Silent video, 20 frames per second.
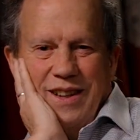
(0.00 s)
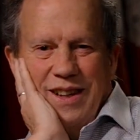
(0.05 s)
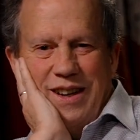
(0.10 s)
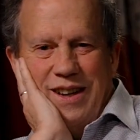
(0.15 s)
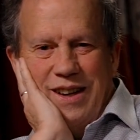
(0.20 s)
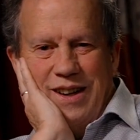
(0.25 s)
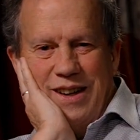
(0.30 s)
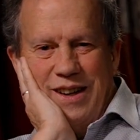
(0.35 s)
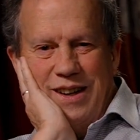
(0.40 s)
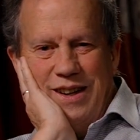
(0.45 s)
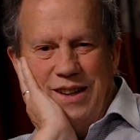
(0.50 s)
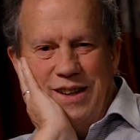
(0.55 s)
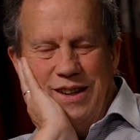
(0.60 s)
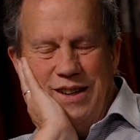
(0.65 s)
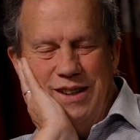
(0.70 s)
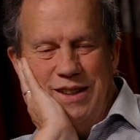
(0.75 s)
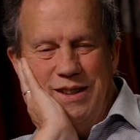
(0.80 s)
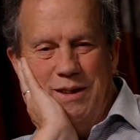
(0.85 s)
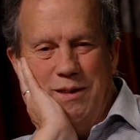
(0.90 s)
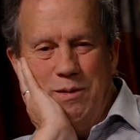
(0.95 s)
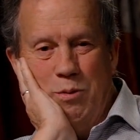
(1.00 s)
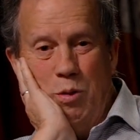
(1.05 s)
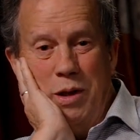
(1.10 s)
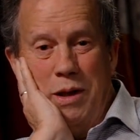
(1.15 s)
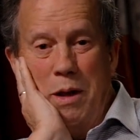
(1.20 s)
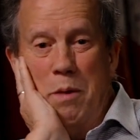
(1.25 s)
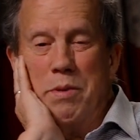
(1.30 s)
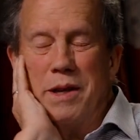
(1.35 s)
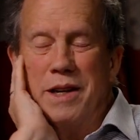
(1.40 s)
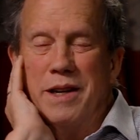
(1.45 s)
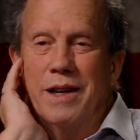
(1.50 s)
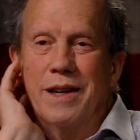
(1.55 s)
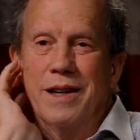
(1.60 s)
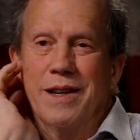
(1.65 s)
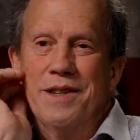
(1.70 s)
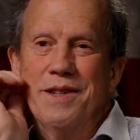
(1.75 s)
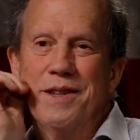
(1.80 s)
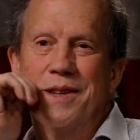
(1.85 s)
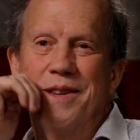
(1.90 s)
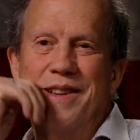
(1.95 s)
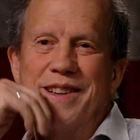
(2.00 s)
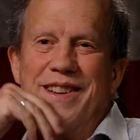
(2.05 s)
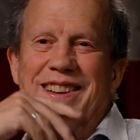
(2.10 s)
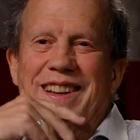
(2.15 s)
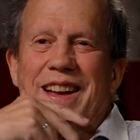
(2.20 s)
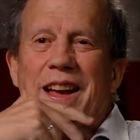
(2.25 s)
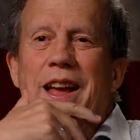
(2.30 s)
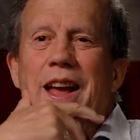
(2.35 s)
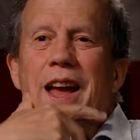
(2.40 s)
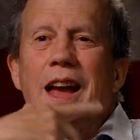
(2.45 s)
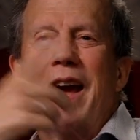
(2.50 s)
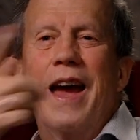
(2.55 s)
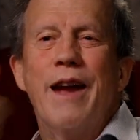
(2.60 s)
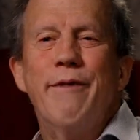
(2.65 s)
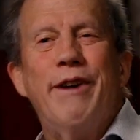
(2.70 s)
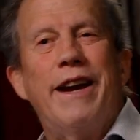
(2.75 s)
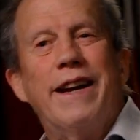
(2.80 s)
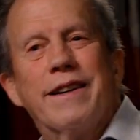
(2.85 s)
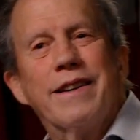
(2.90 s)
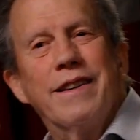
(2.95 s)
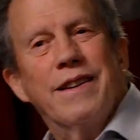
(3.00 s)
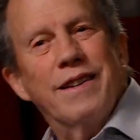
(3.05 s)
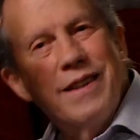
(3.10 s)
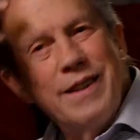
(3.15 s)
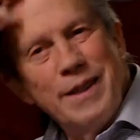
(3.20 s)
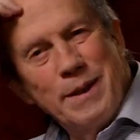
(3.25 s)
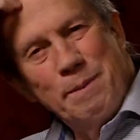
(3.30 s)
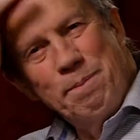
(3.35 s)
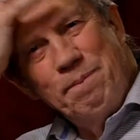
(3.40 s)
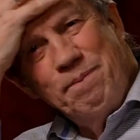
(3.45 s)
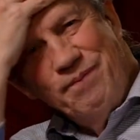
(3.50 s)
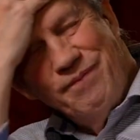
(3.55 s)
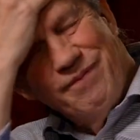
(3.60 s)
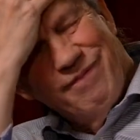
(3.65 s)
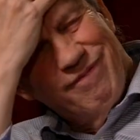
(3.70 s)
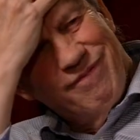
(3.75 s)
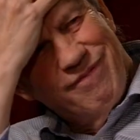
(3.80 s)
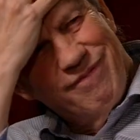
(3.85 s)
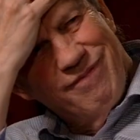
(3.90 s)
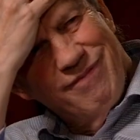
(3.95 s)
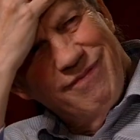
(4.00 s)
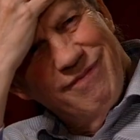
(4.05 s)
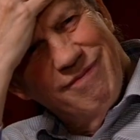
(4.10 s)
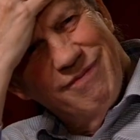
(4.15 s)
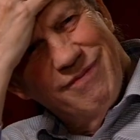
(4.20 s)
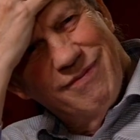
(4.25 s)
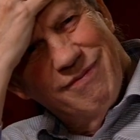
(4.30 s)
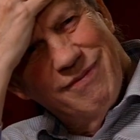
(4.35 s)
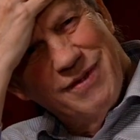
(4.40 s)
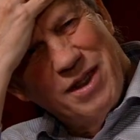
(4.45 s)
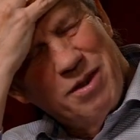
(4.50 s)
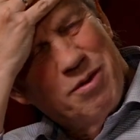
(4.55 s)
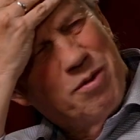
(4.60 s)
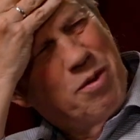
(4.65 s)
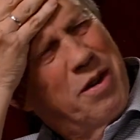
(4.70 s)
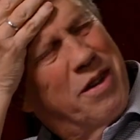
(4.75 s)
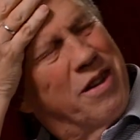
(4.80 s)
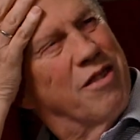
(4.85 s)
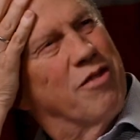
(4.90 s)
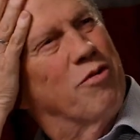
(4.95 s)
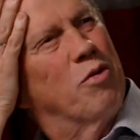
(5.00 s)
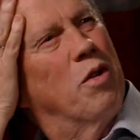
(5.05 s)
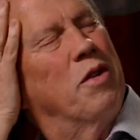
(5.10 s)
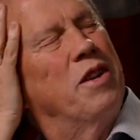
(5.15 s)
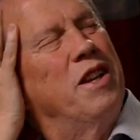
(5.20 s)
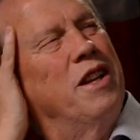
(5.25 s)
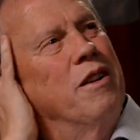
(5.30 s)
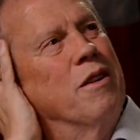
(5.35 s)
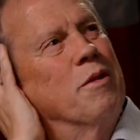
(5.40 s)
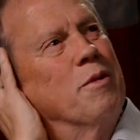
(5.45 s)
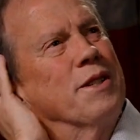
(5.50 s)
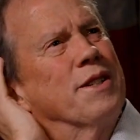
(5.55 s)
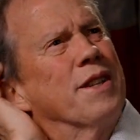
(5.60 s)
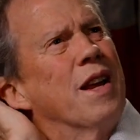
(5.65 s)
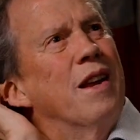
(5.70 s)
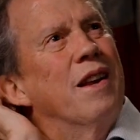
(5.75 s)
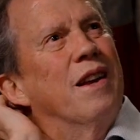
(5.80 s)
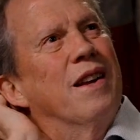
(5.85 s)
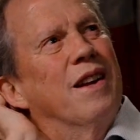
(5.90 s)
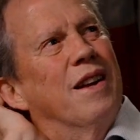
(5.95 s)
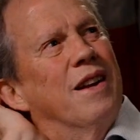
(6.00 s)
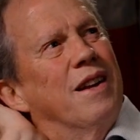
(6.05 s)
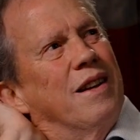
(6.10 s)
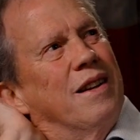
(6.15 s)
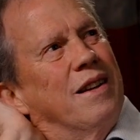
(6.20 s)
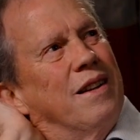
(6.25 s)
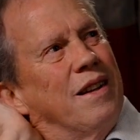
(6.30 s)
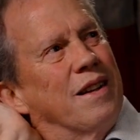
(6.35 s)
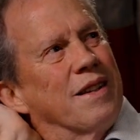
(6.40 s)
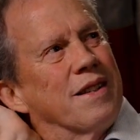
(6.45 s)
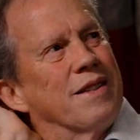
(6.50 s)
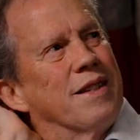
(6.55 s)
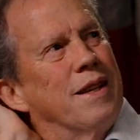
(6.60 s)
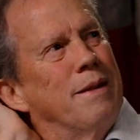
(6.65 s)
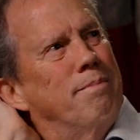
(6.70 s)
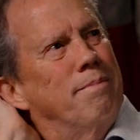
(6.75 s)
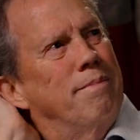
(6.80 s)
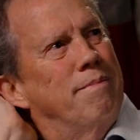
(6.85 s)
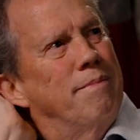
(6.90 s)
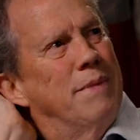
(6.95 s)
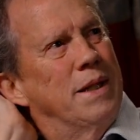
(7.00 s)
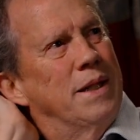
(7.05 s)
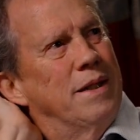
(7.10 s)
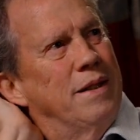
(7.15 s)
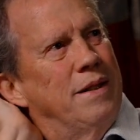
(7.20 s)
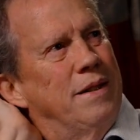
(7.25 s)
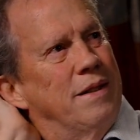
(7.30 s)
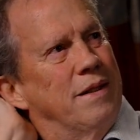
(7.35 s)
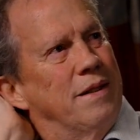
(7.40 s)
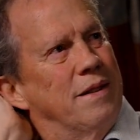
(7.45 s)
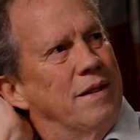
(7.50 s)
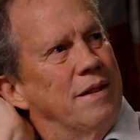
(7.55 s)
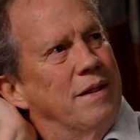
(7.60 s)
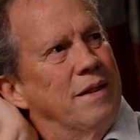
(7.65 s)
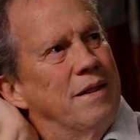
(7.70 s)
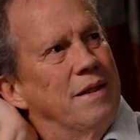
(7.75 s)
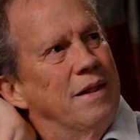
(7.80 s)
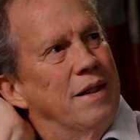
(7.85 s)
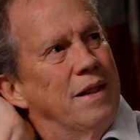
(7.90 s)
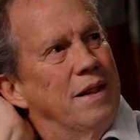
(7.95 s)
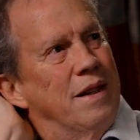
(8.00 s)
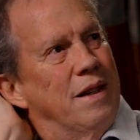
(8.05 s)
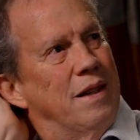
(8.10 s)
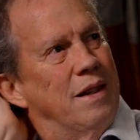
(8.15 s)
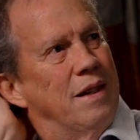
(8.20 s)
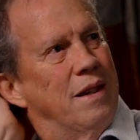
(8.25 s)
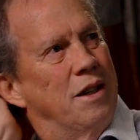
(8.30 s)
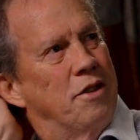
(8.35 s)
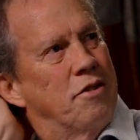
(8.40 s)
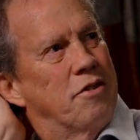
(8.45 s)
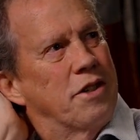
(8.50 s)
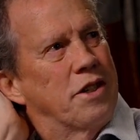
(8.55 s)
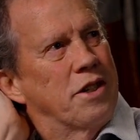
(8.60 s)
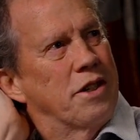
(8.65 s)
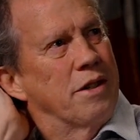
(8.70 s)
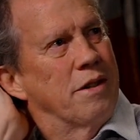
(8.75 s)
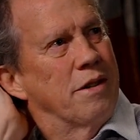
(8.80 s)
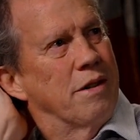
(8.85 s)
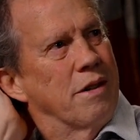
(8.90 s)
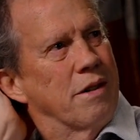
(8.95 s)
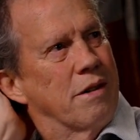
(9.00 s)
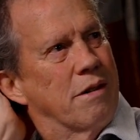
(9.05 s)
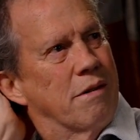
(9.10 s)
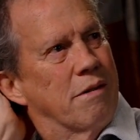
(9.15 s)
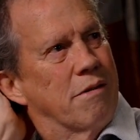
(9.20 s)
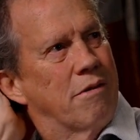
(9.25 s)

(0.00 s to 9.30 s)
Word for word: Uh, well, that'd be nice. I think you should. In fact, um, I think it'd be fascinating. What year it was? Like some uh, literature